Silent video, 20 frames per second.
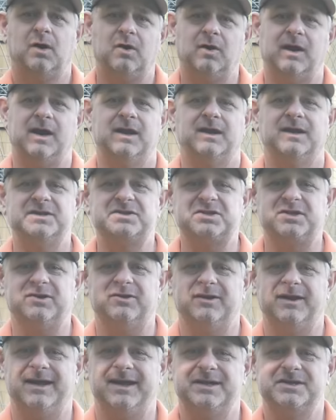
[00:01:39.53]
All right, let's get
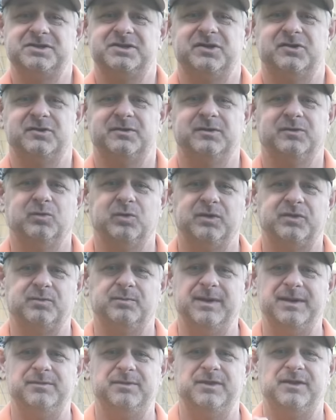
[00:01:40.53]
our hands dirty with
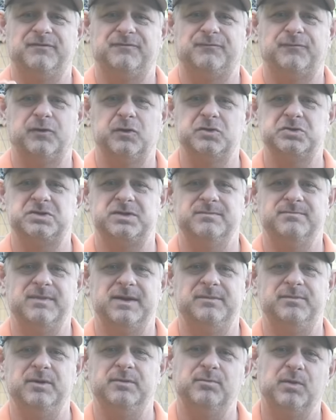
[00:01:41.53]
maybe the first and
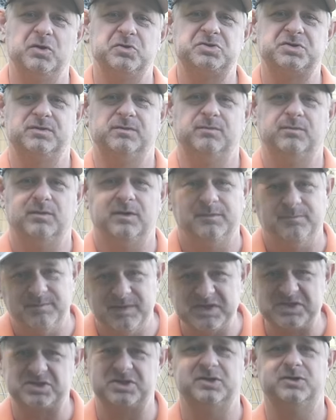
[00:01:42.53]
maybe most
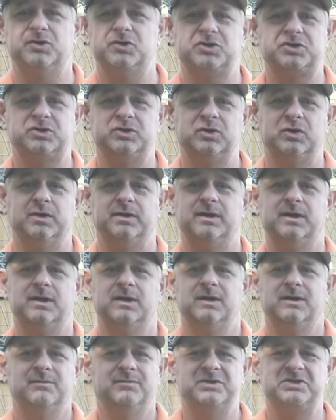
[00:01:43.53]
misunderstood
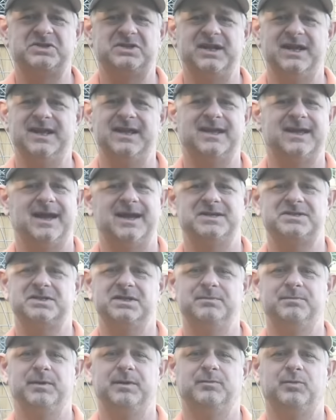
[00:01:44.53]
mistake I
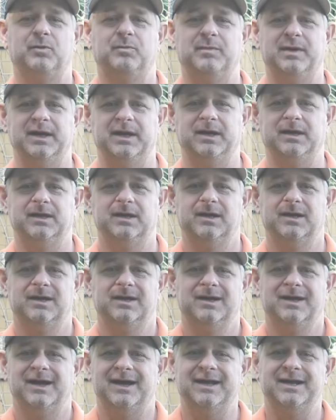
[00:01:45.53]
see people make,
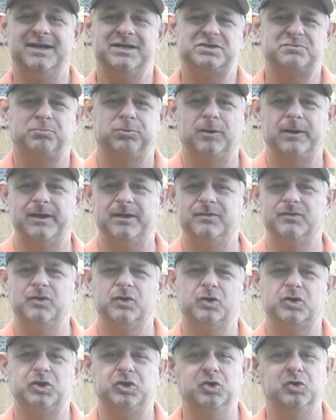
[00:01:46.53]
and it's planting
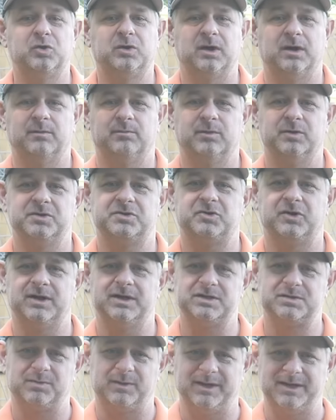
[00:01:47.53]
their cucumber
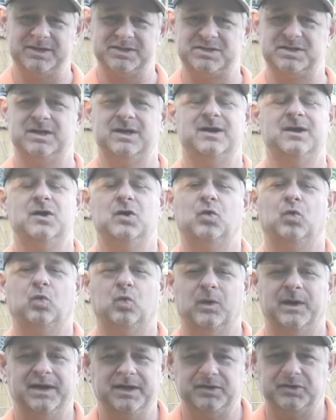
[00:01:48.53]
transplants
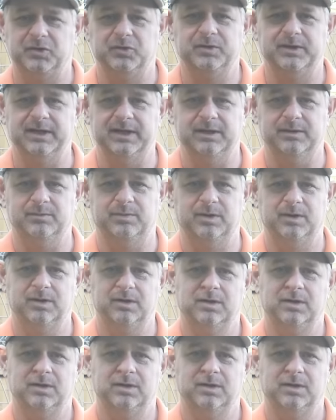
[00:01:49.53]
way too deep.